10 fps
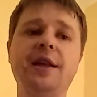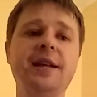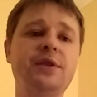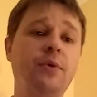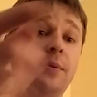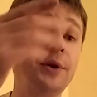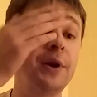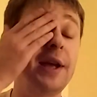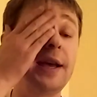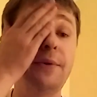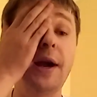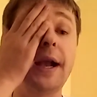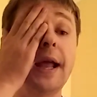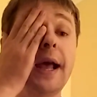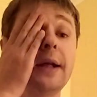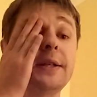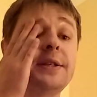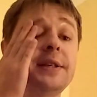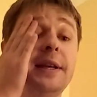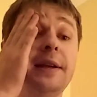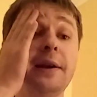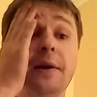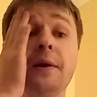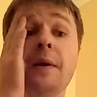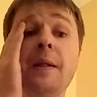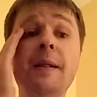And that's where we're going to head right now. Let's see here.